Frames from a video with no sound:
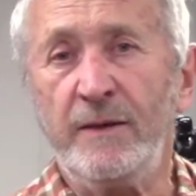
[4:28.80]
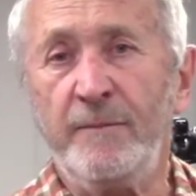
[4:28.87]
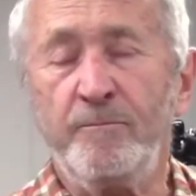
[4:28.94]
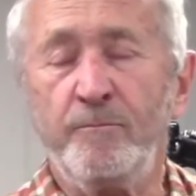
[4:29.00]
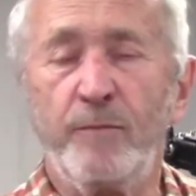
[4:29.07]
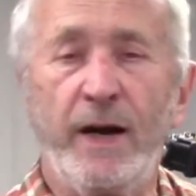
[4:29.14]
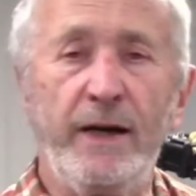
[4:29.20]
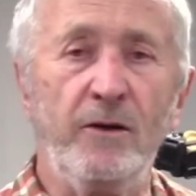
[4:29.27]

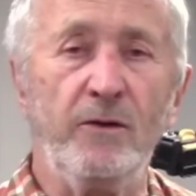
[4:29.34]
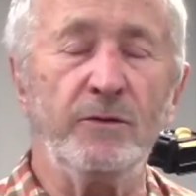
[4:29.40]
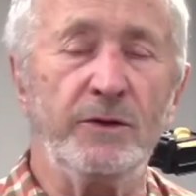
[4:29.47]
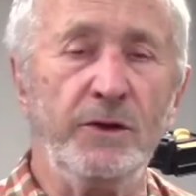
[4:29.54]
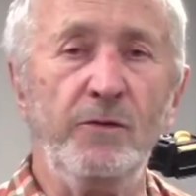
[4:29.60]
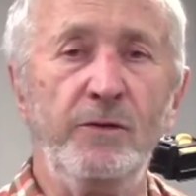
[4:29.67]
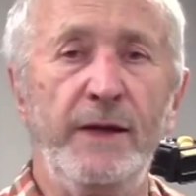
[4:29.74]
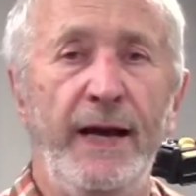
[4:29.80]
But I don't
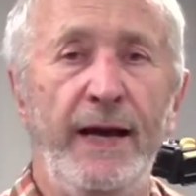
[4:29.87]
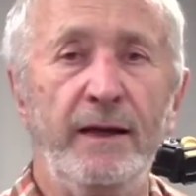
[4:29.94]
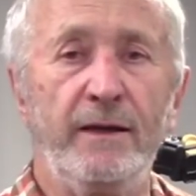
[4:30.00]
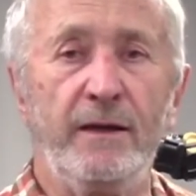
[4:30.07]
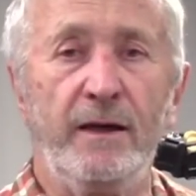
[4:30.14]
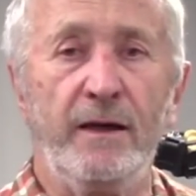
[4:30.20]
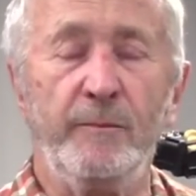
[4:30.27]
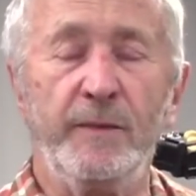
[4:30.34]
do
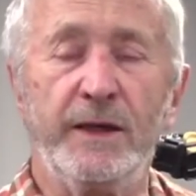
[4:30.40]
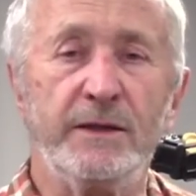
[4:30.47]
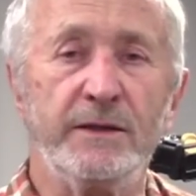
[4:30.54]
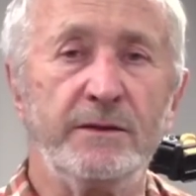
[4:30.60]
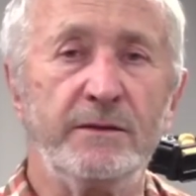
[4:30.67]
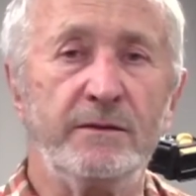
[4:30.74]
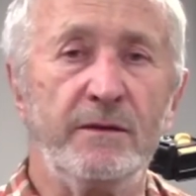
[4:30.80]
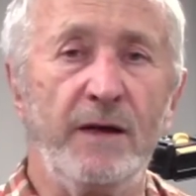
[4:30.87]
that
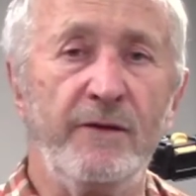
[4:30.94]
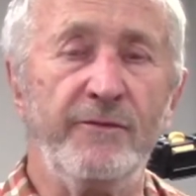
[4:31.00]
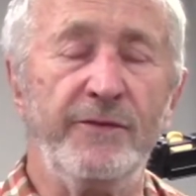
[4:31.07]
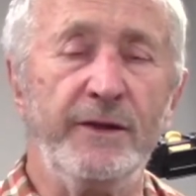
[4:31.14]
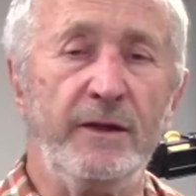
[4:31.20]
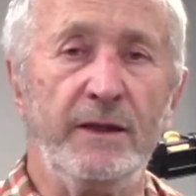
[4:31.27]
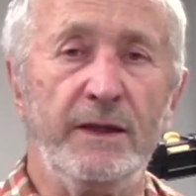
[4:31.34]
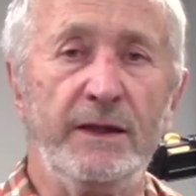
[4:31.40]
because I
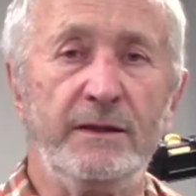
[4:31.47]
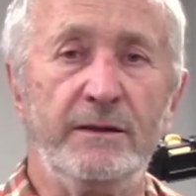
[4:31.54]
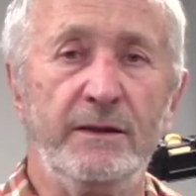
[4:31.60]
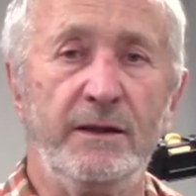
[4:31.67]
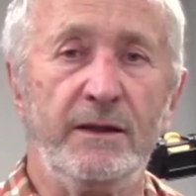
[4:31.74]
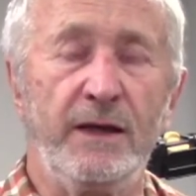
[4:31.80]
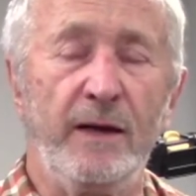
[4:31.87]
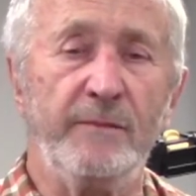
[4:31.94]
feel that
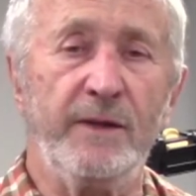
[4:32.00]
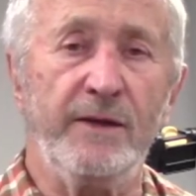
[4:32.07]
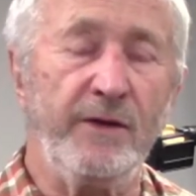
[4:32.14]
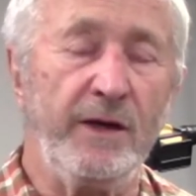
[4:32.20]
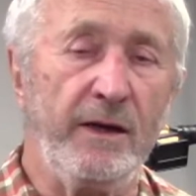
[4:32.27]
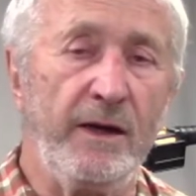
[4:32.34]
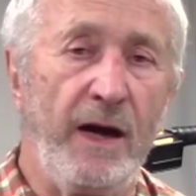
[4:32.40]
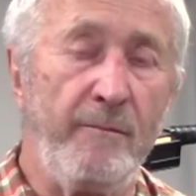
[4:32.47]

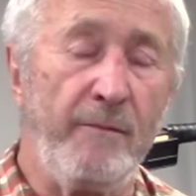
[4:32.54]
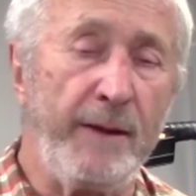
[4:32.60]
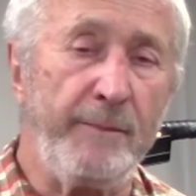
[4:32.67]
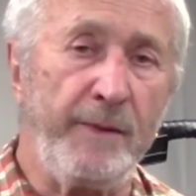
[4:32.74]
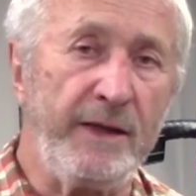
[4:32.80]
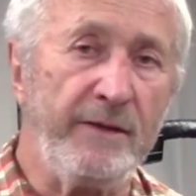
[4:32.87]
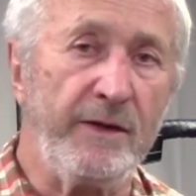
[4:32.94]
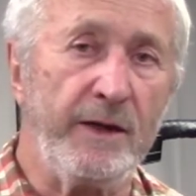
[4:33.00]
I might
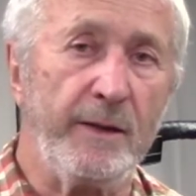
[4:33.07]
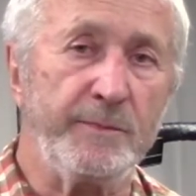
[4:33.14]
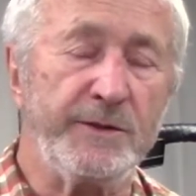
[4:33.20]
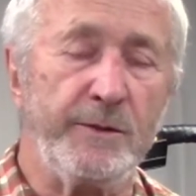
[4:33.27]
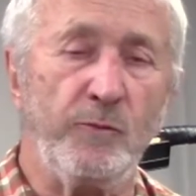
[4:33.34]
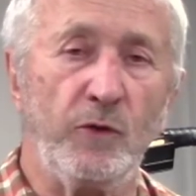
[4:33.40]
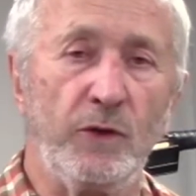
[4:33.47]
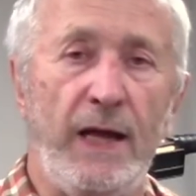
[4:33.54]
be giving up
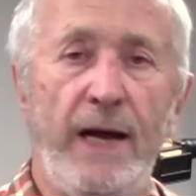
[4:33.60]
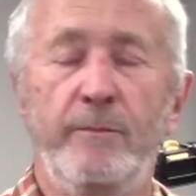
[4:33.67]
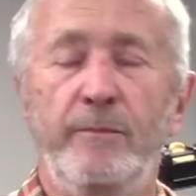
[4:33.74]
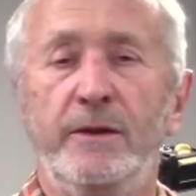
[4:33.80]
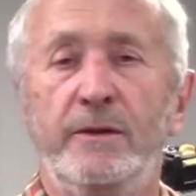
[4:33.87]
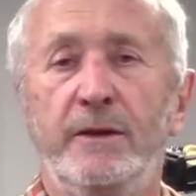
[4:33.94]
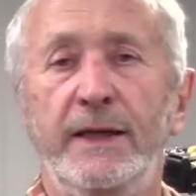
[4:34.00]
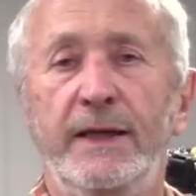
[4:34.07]
some
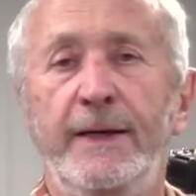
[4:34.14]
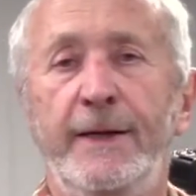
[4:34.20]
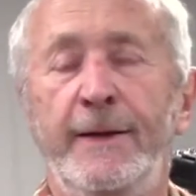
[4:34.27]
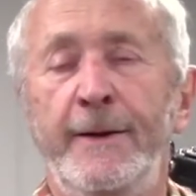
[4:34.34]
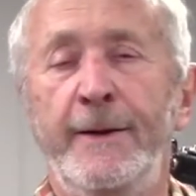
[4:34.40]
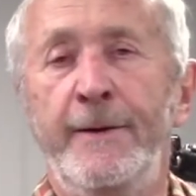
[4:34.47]
reliability,